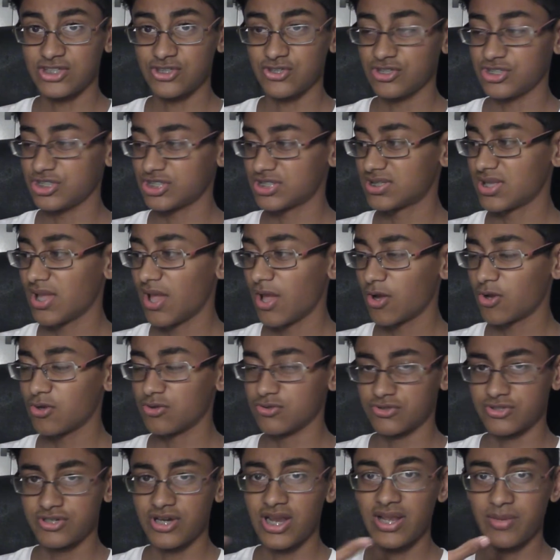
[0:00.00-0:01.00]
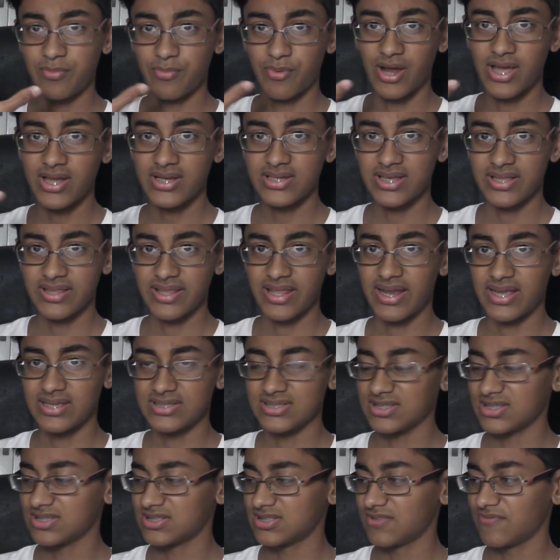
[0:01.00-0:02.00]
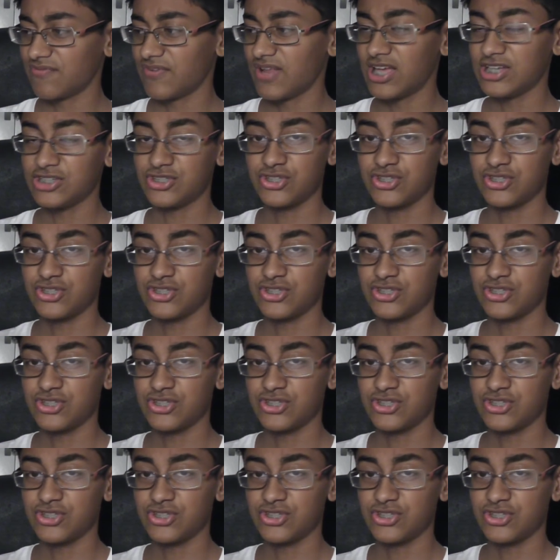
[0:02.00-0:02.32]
It just goes really bright and that acts as a flash.